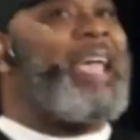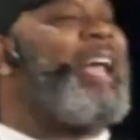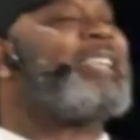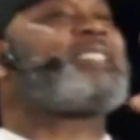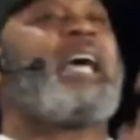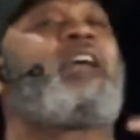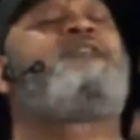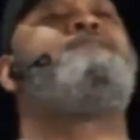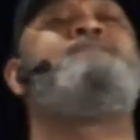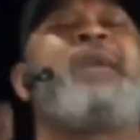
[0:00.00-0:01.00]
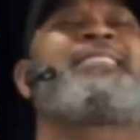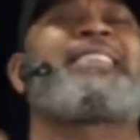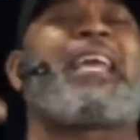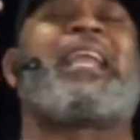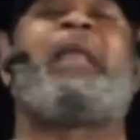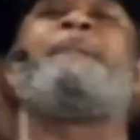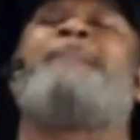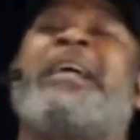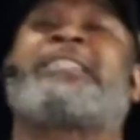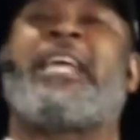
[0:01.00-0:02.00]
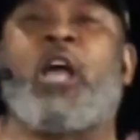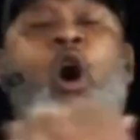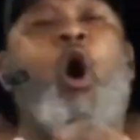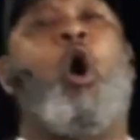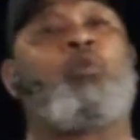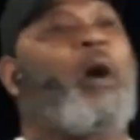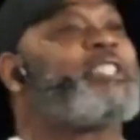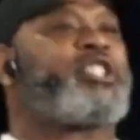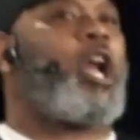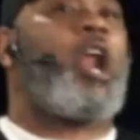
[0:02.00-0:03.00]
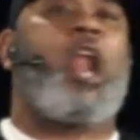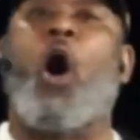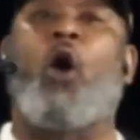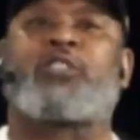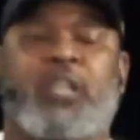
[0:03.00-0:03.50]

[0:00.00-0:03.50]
instead of lamenting on what you lost,